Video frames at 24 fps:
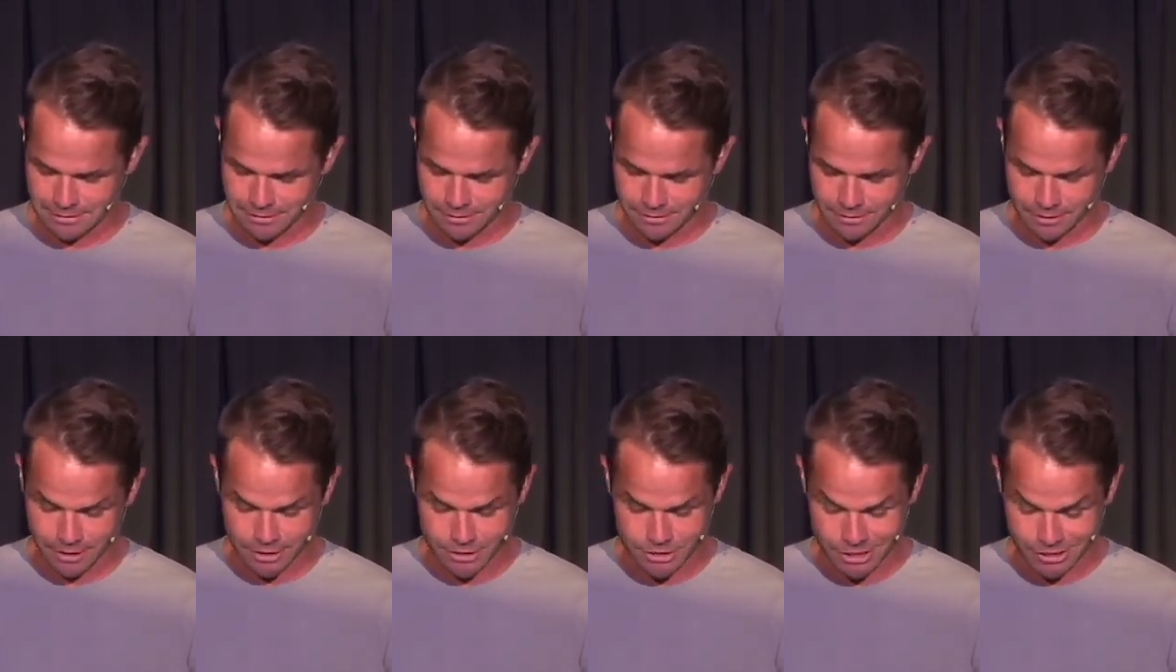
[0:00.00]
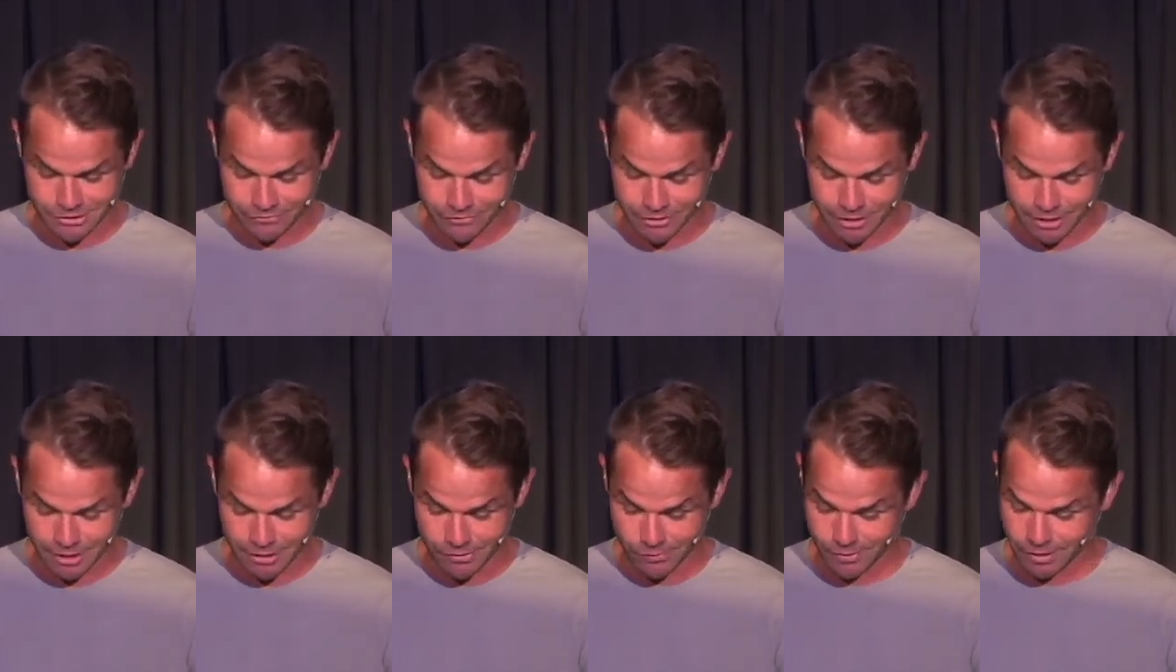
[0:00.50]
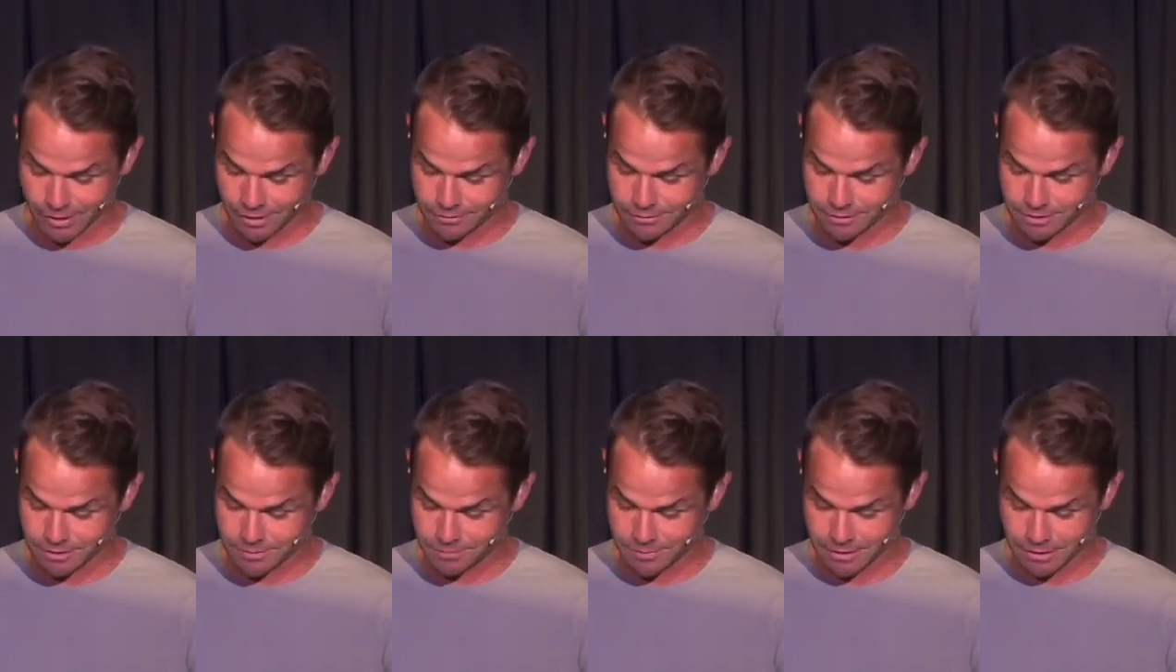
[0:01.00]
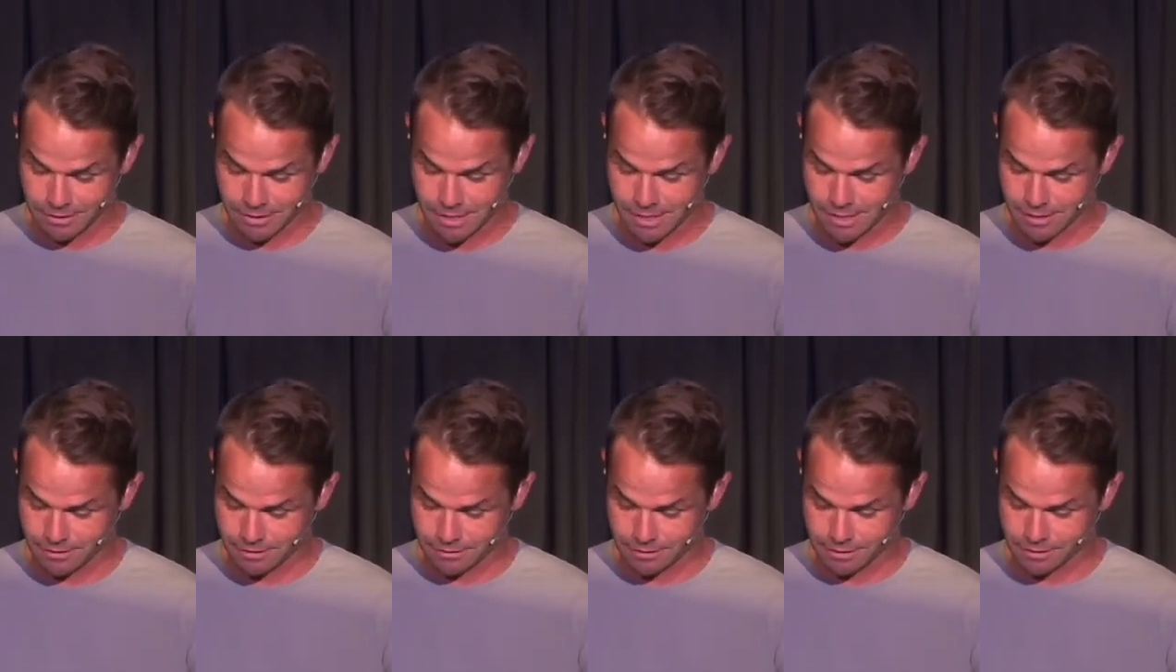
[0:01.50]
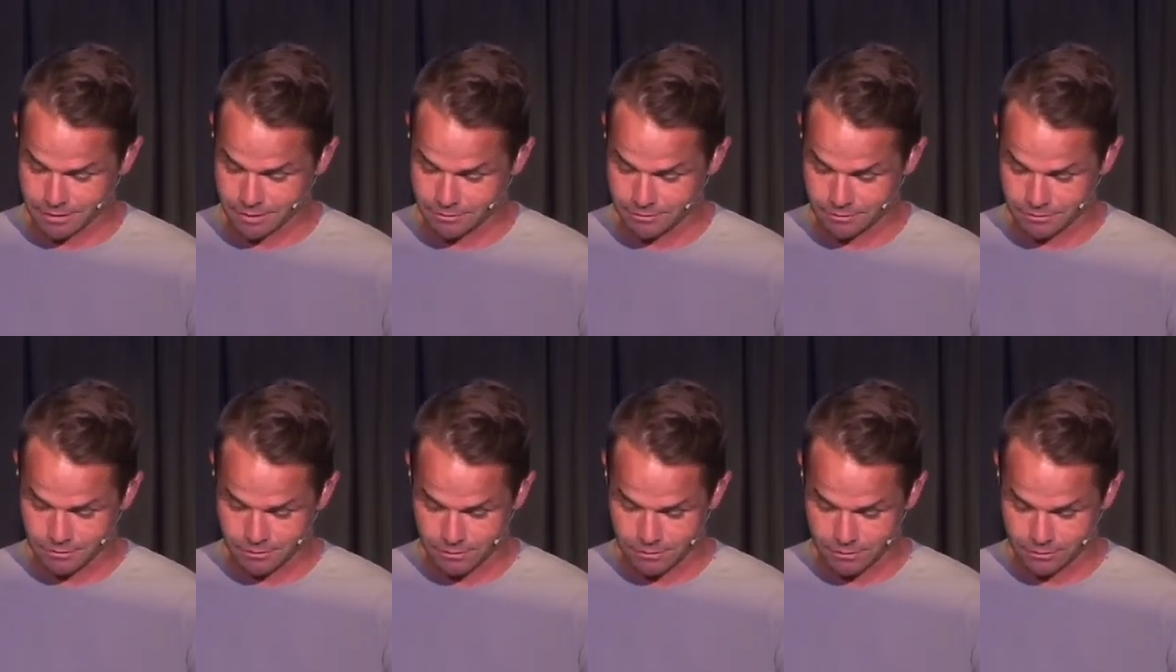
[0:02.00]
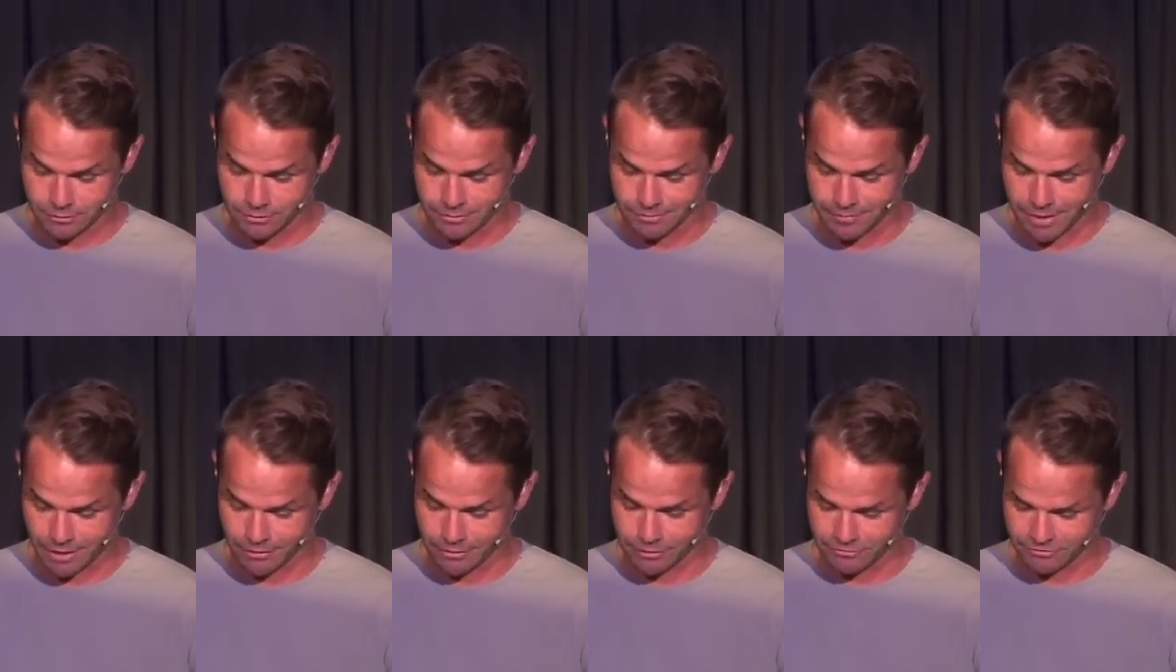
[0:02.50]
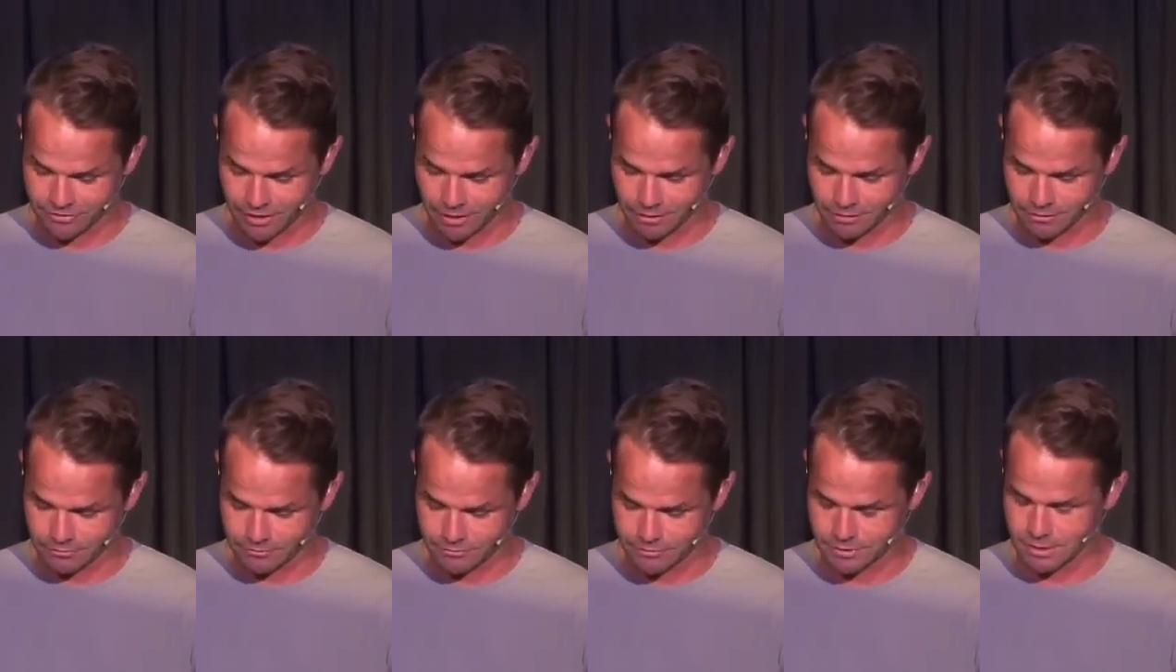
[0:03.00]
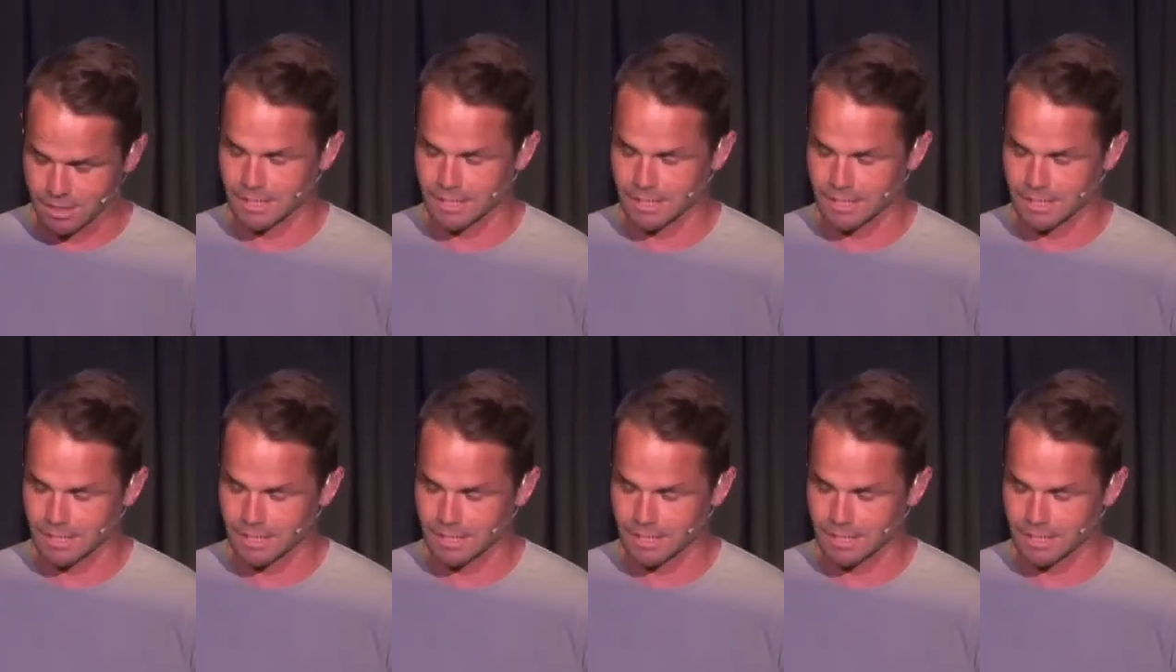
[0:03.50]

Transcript: Each evening he went out to spend the night on a hill called the Mount of Olives.